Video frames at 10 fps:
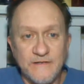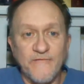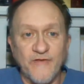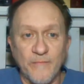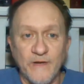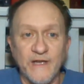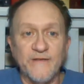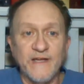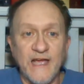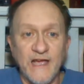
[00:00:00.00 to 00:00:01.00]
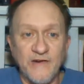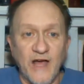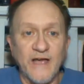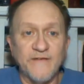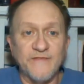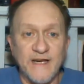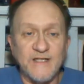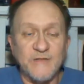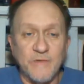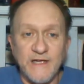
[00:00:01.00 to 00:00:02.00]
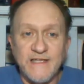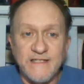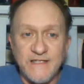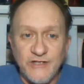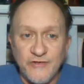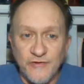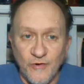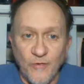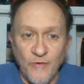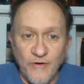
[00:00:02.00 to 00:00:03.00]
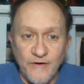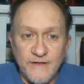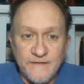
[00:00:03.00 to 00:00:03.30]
from living a life that is pleasing to the Lord.